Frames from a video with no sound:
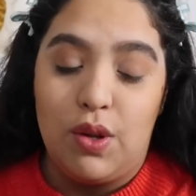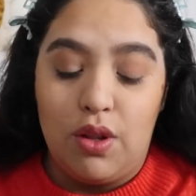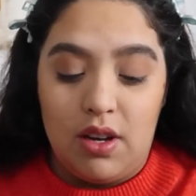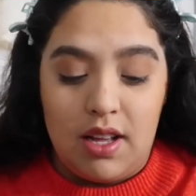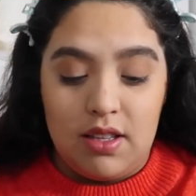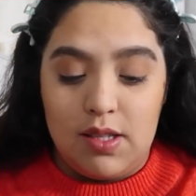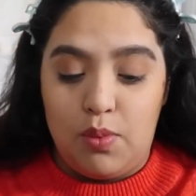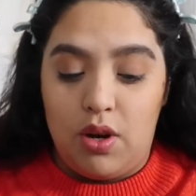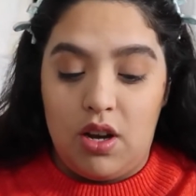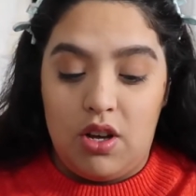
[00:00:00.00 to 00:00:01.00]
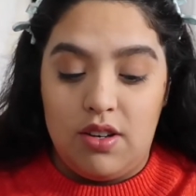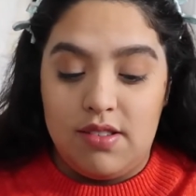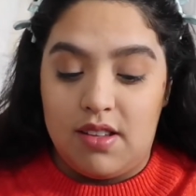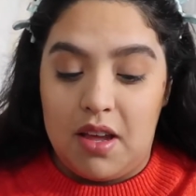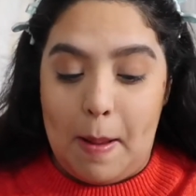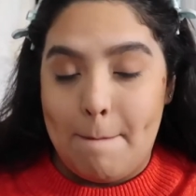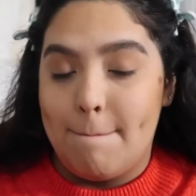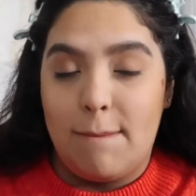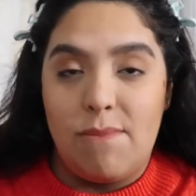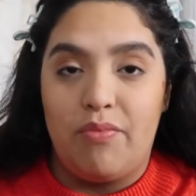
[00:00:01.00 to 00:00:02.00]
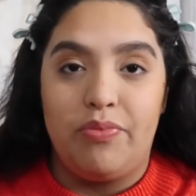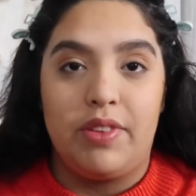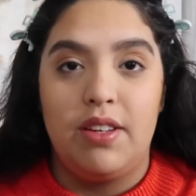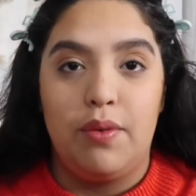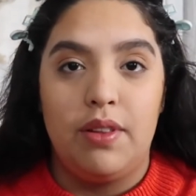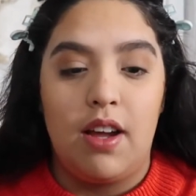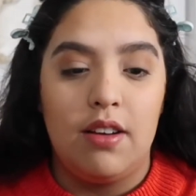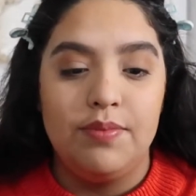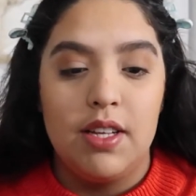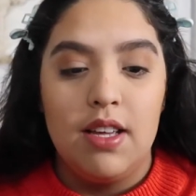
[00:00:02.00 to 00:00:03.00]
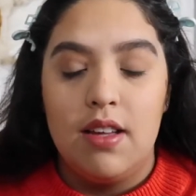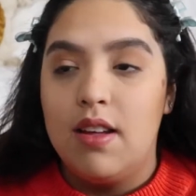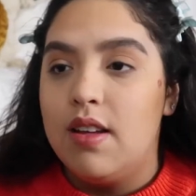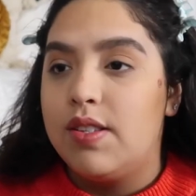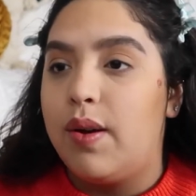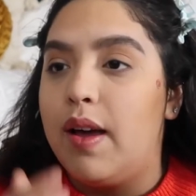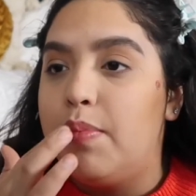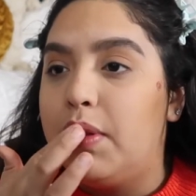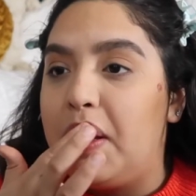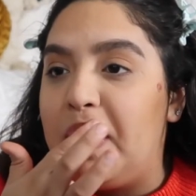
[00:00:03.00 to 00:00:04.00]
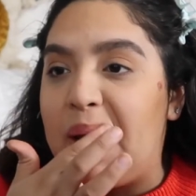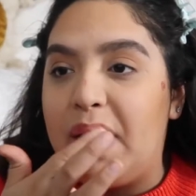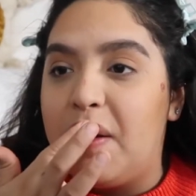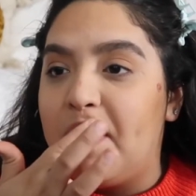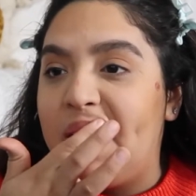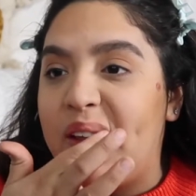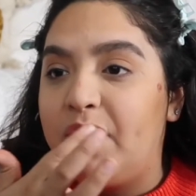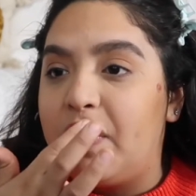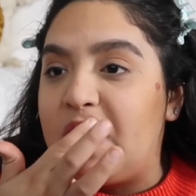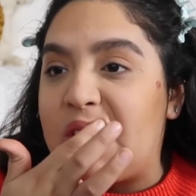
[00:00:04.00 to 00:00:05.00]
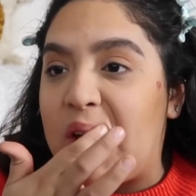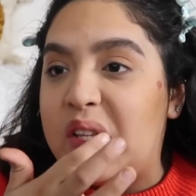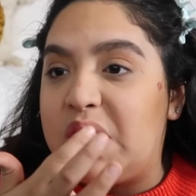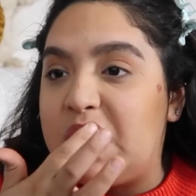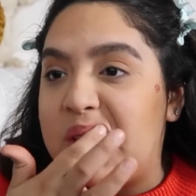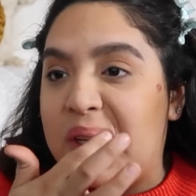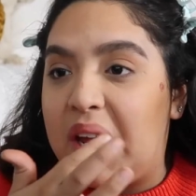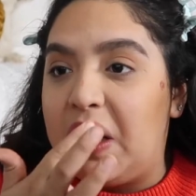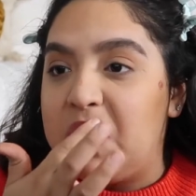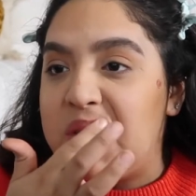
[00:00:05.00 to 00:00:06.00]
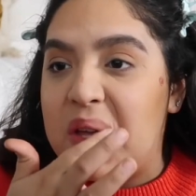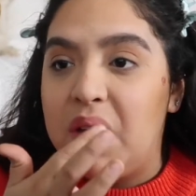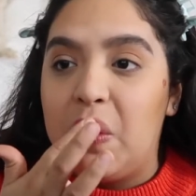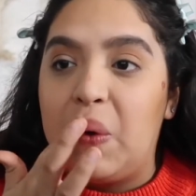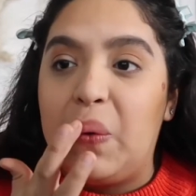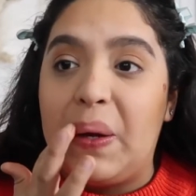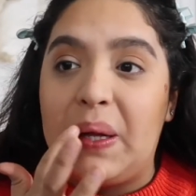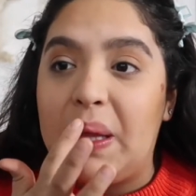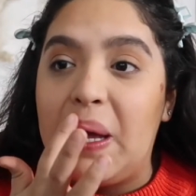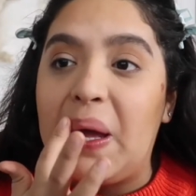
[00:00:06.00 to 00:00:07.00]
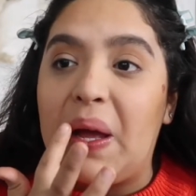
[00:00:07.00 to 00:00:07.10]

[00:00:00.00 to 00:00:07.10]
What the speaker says: long at this point, honestly, I don't really care. So I blend it in my lip first because this stains quickly.